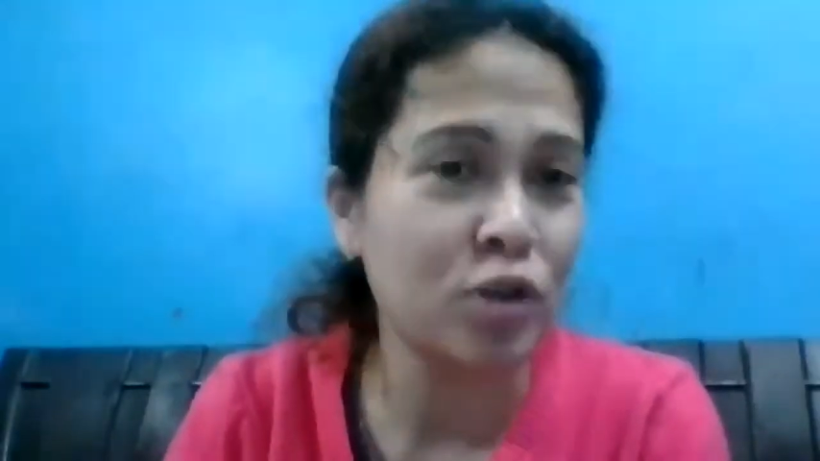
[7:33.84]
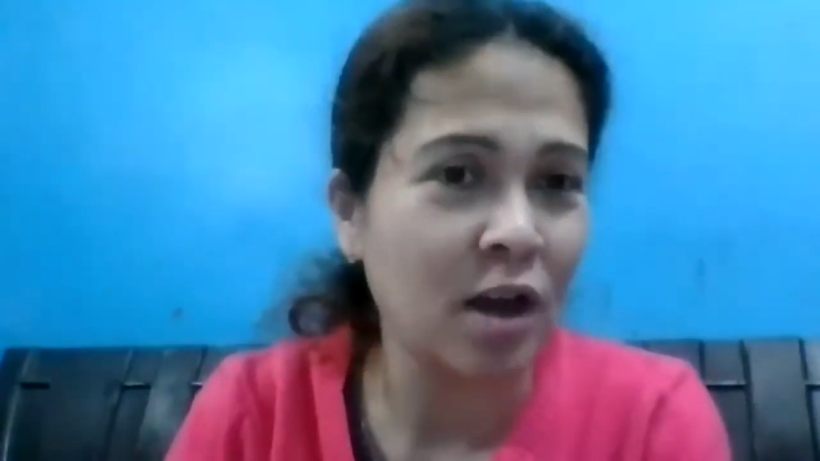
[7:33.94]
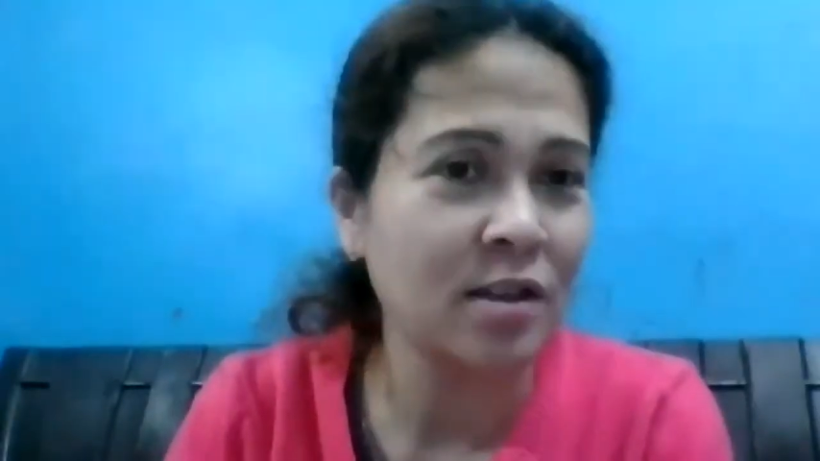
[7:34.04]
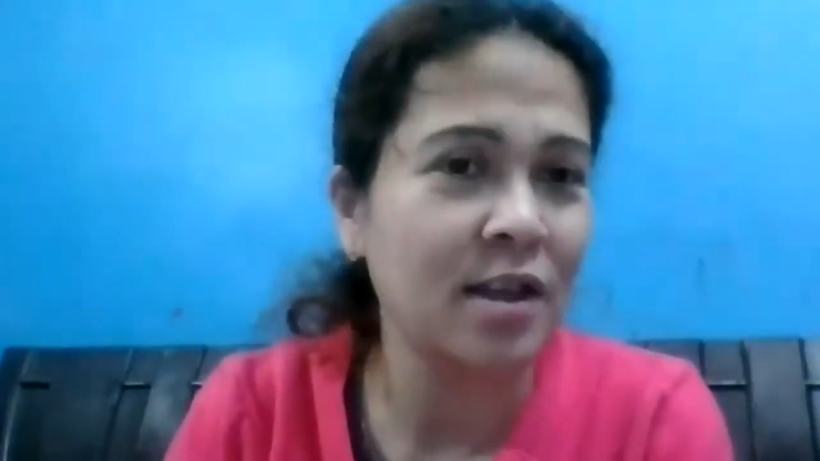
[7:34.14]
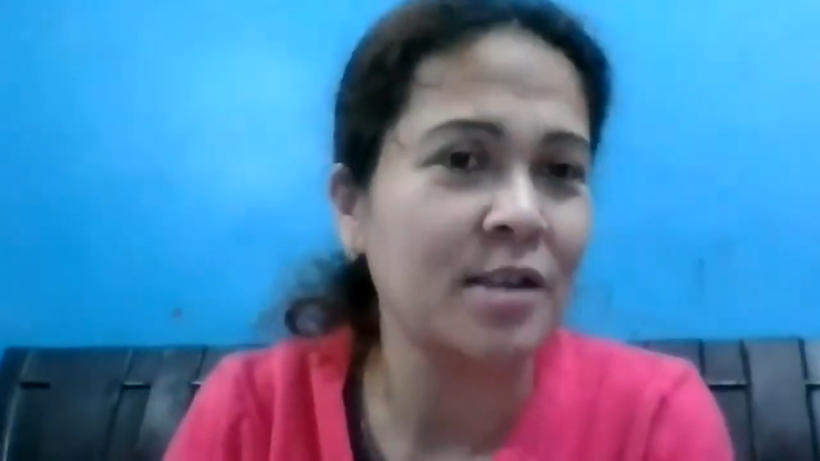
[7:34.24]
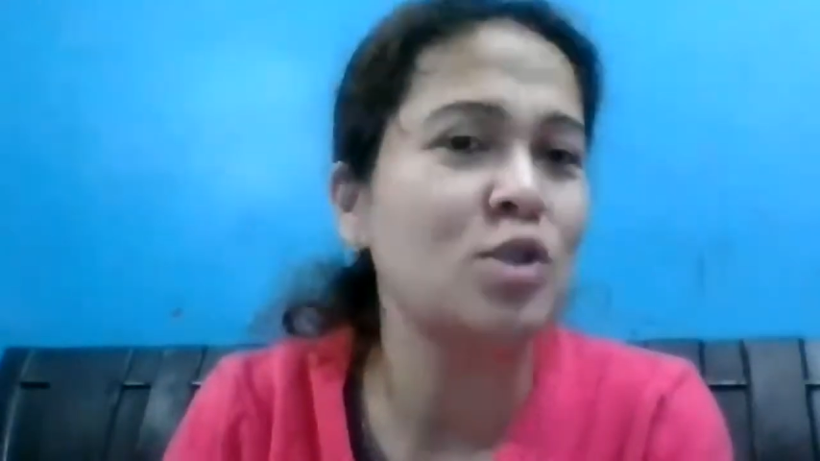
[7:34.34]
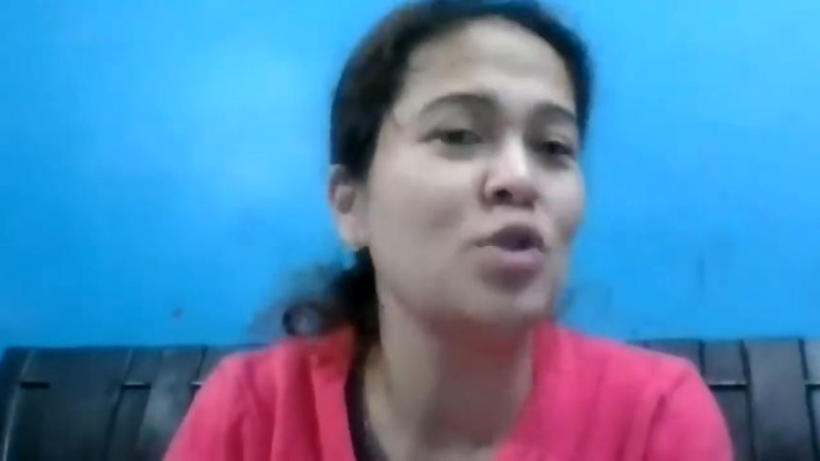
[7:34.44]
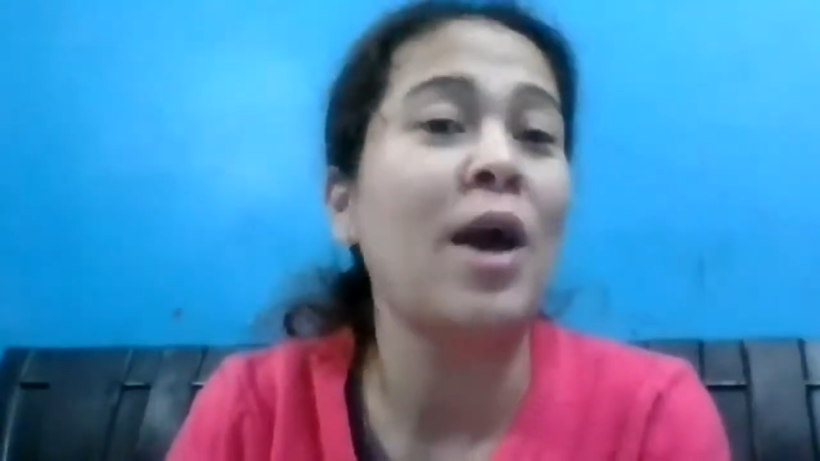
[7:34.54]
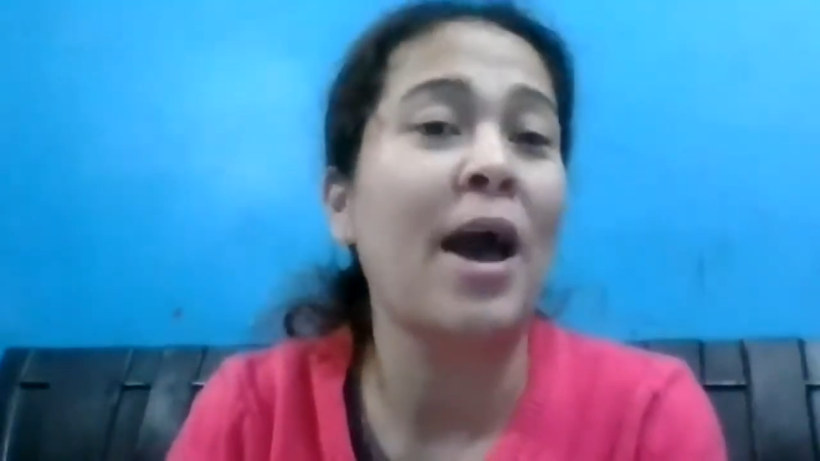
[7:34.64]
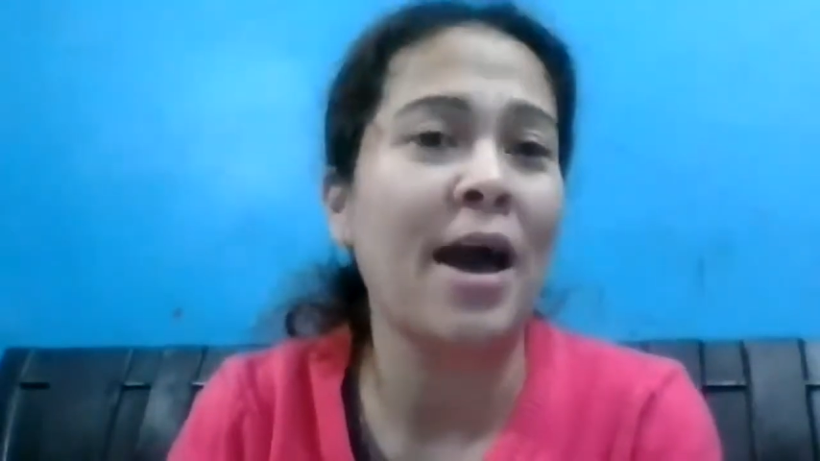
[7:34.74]
product that
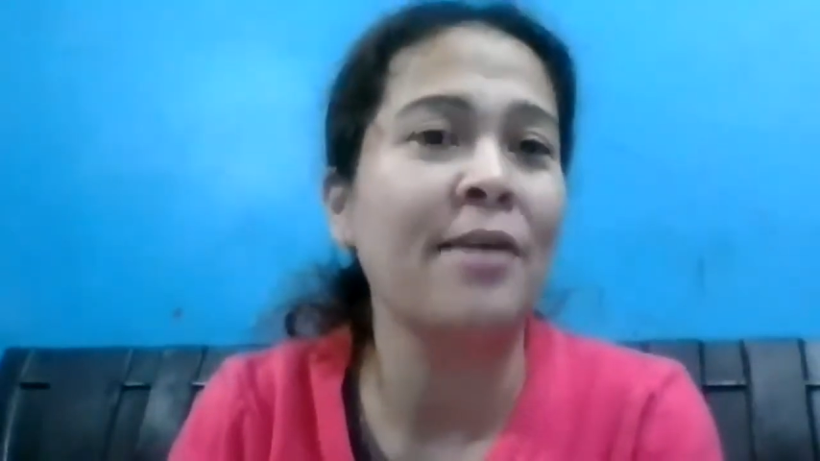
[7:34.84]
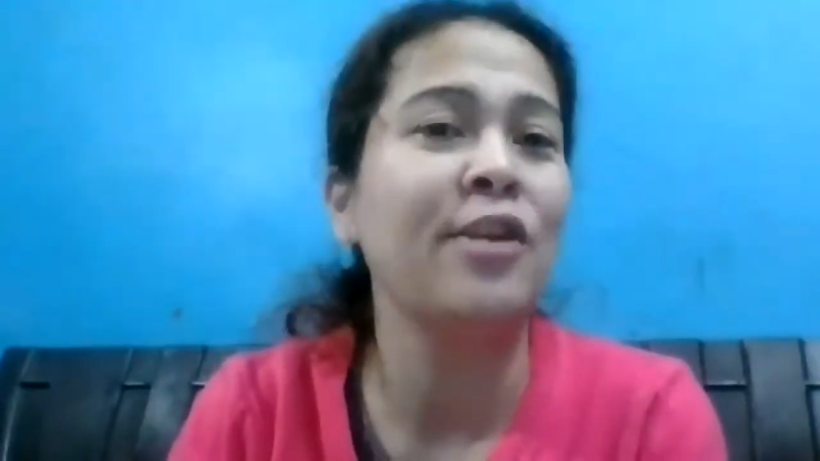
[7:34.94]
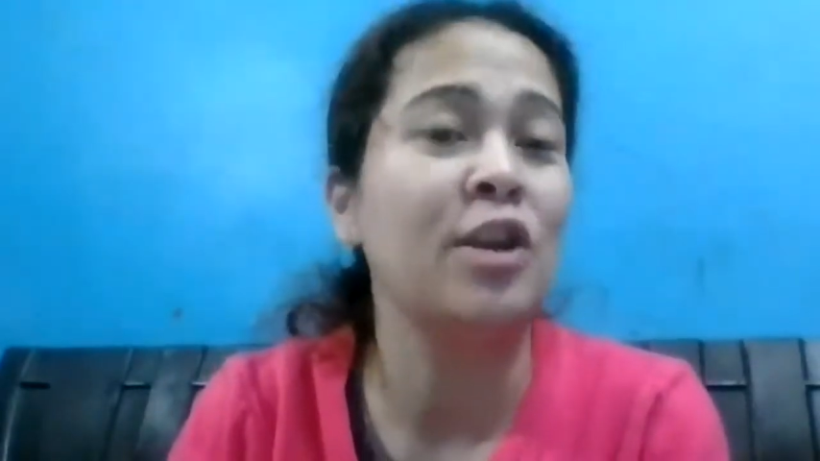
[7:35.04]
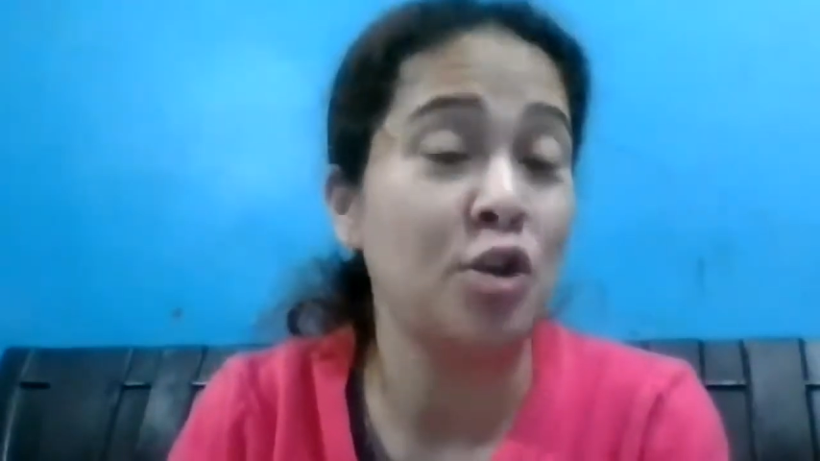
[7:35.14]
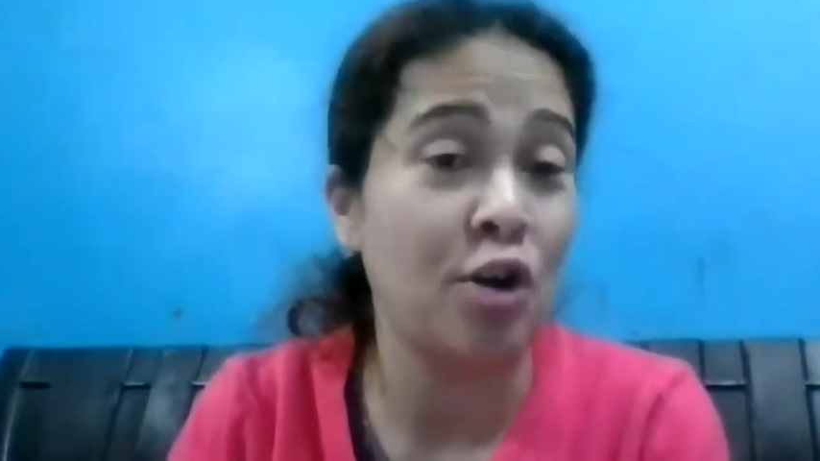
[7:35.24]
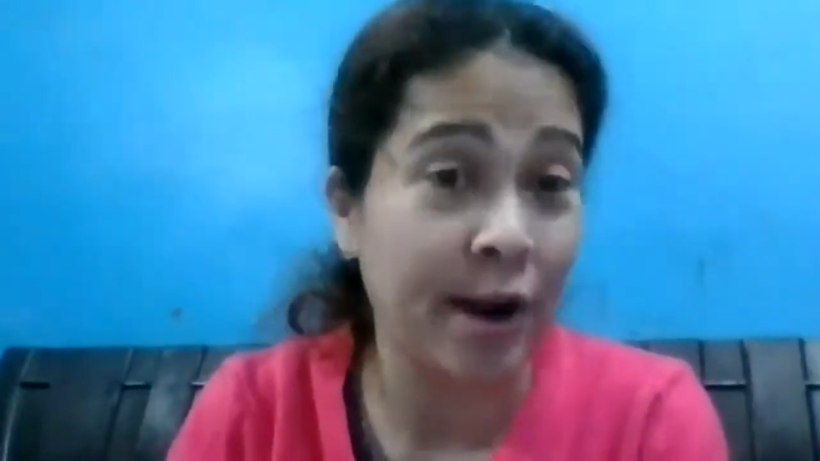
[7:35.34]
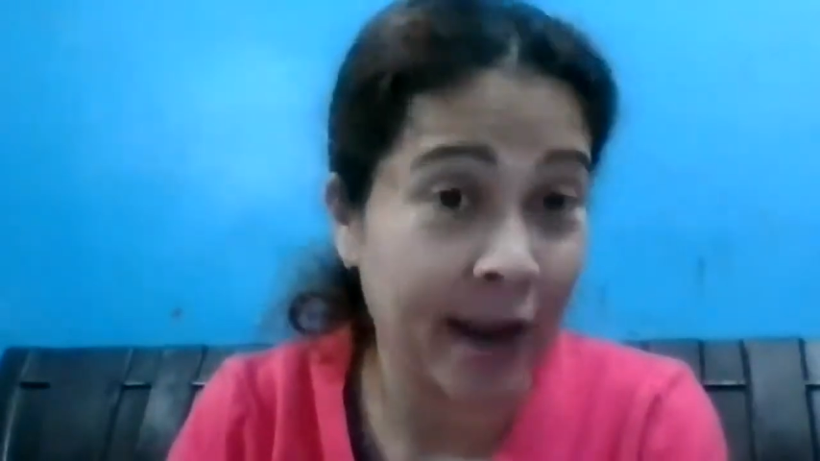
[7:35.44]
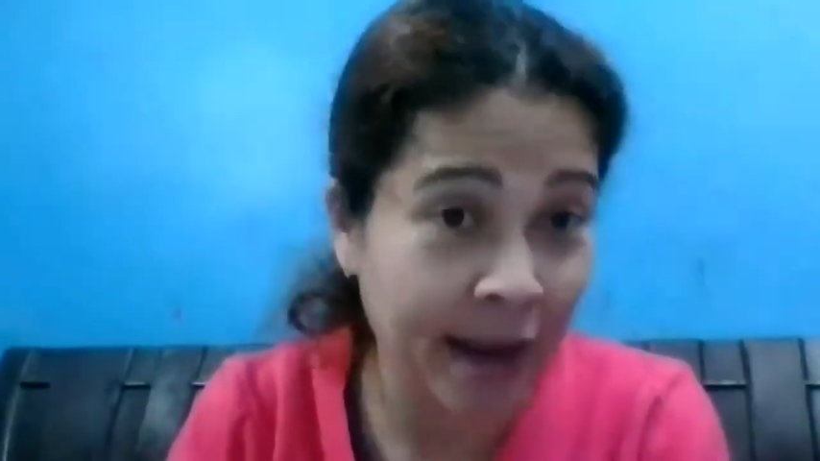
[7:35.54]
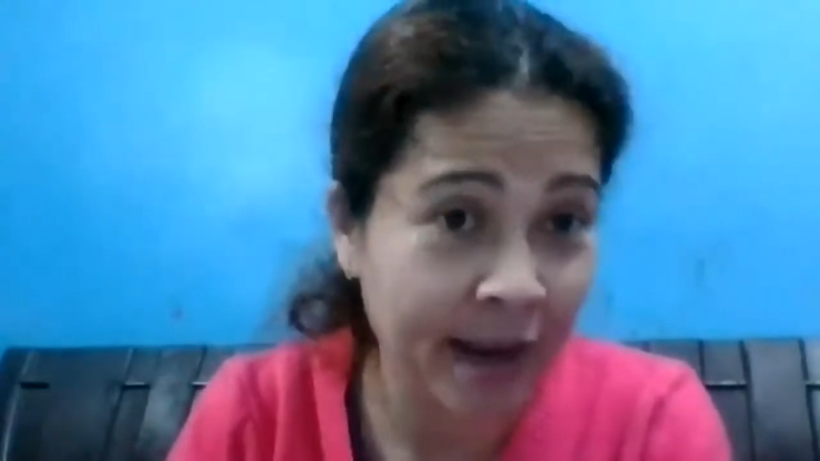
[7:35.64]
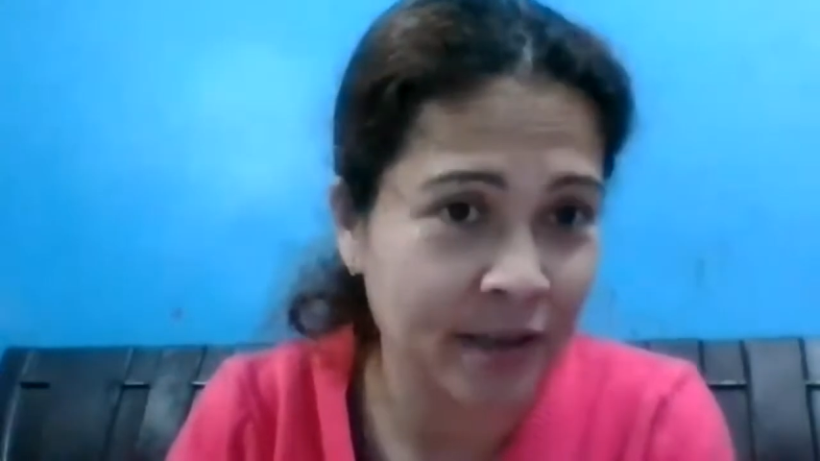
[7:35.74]
you have in your
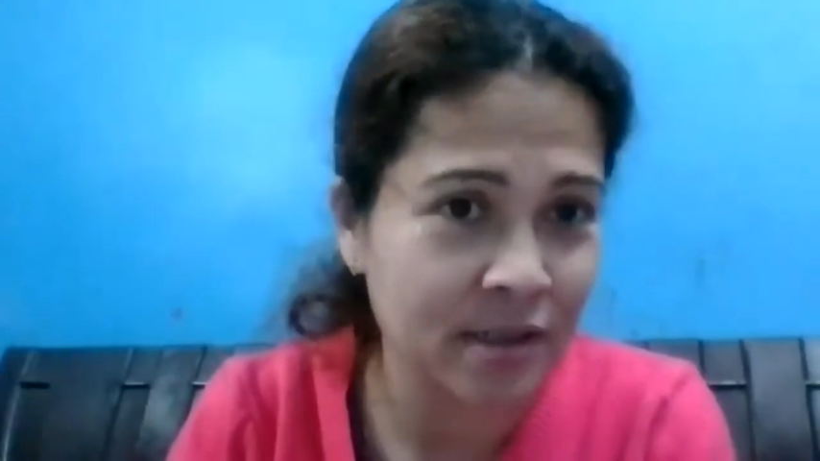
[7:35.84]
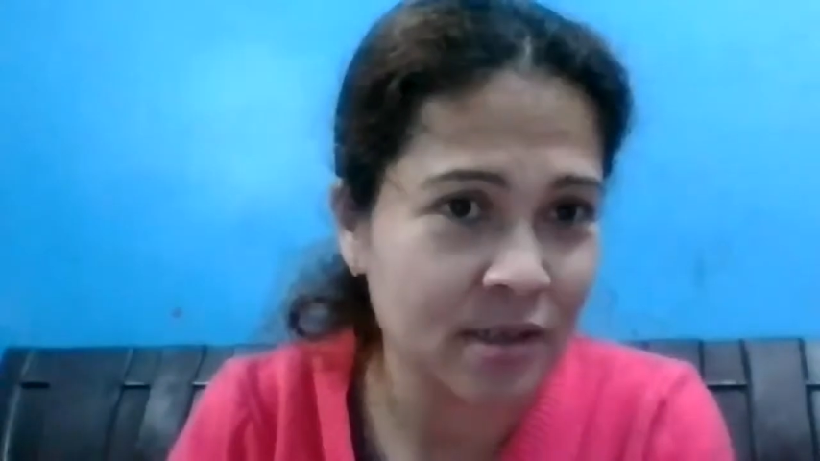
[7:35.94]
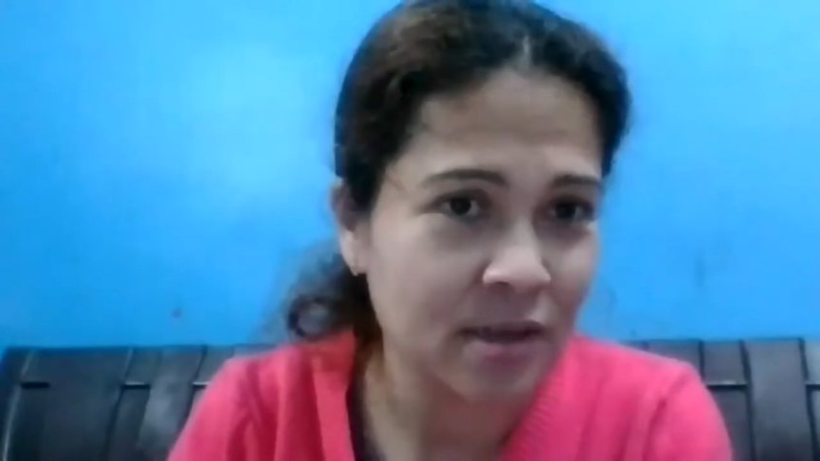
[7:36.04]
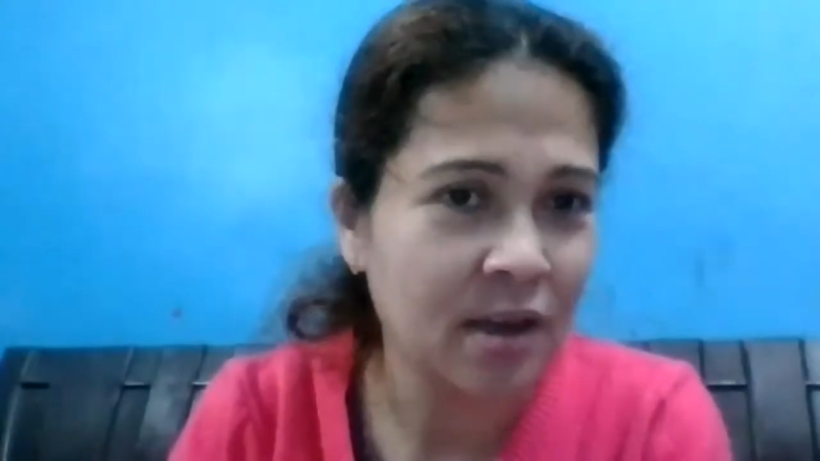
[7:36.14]
hand